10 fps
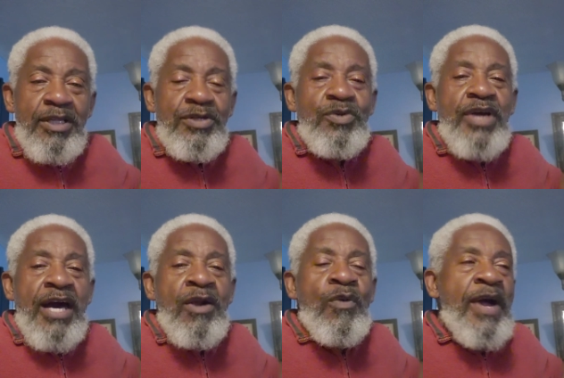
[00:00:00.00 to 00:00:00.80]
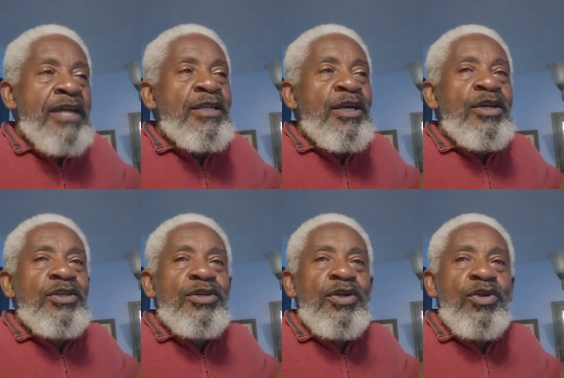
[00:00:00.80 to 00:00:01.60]
You got a right
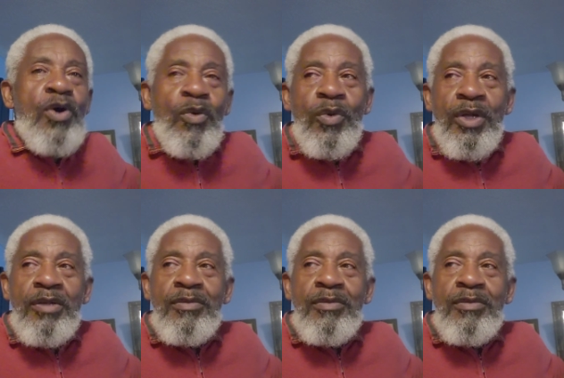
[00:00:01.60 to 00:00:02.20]
to know.